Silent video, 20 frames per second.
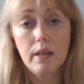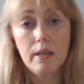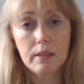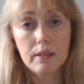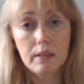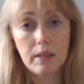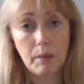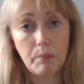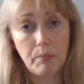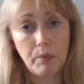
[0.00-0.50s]

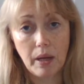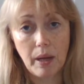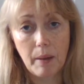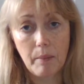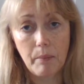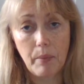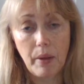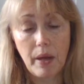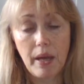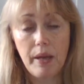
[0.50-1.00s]
separate
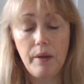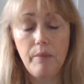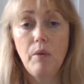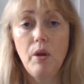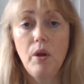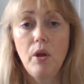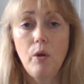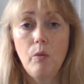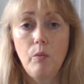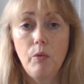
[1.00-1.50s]
campaign
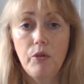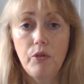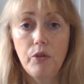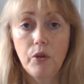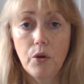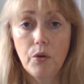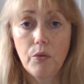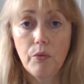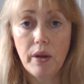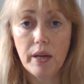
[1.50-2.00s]
with the
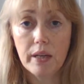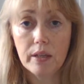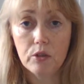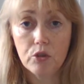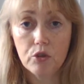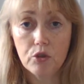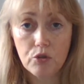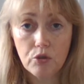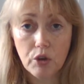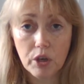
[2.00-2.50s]
correct
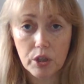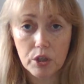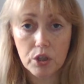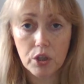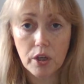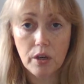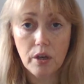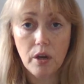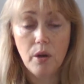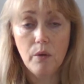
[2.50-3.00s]

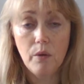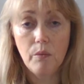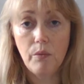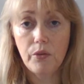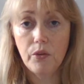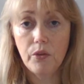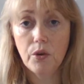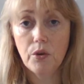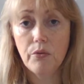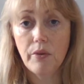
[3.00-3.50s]
structure,
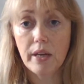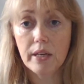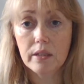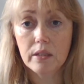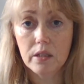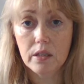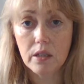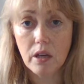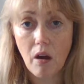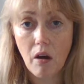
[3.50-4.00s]
with the
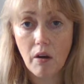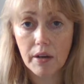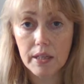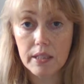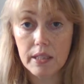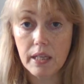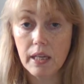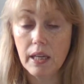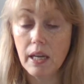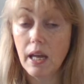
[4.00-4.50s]
correct
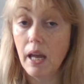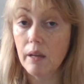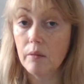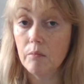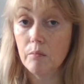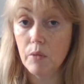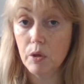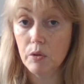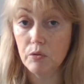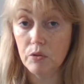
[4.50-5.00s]
targeting,
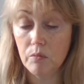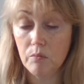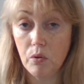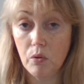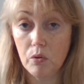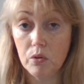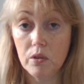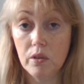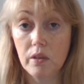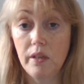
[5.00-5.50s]
and most
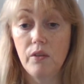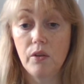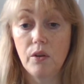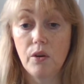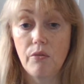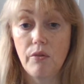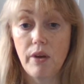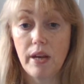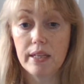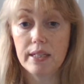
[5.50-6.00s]
importantly the
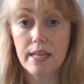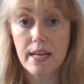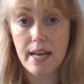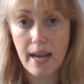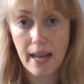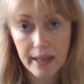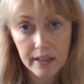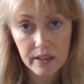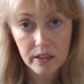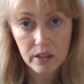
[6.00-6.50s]
correct
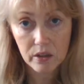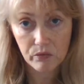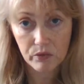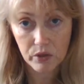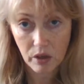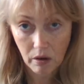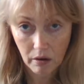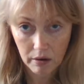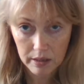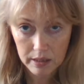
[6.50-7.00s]
negative
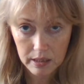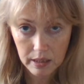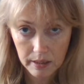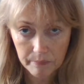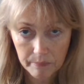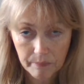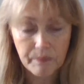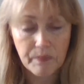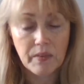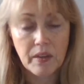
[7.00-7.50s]

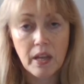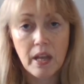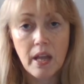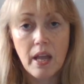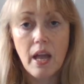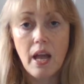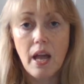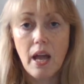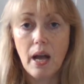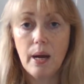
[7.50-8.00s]
targeting
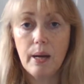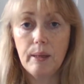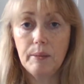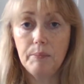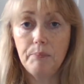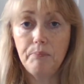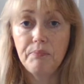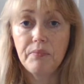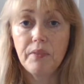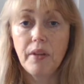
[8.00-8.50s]

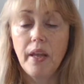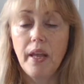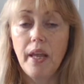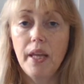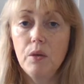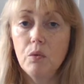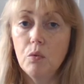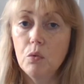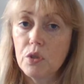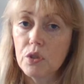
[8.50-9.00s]

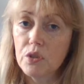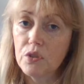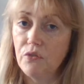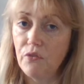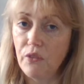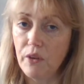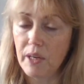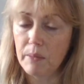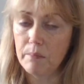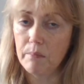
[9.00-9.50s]
in order
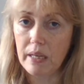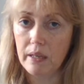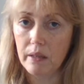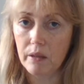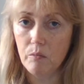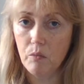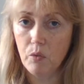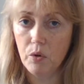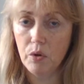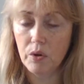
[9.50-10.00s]
to make
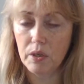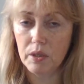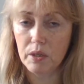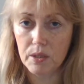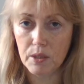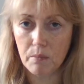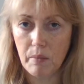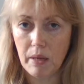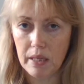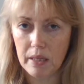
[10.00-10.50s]
them work and
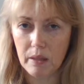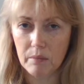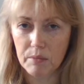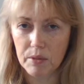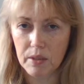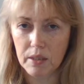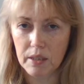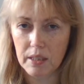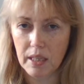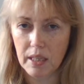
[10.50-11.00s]
to make them
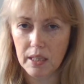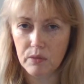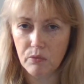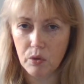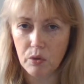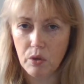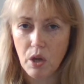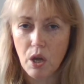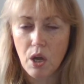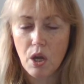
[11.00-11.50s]

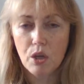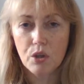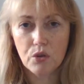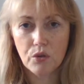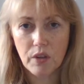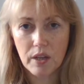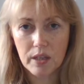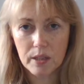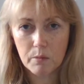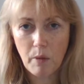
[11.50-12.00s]
successful.
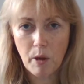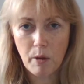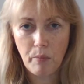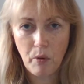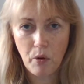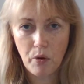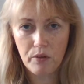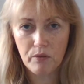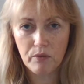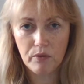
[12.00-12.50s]
So that's my
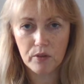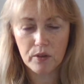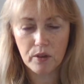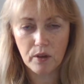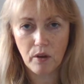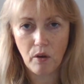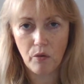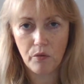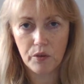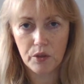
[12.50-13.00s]
point
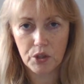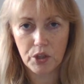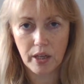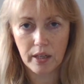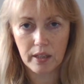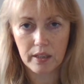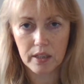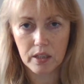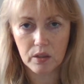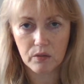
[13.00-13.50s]
on the
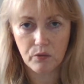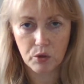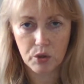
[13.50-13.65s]
checklist for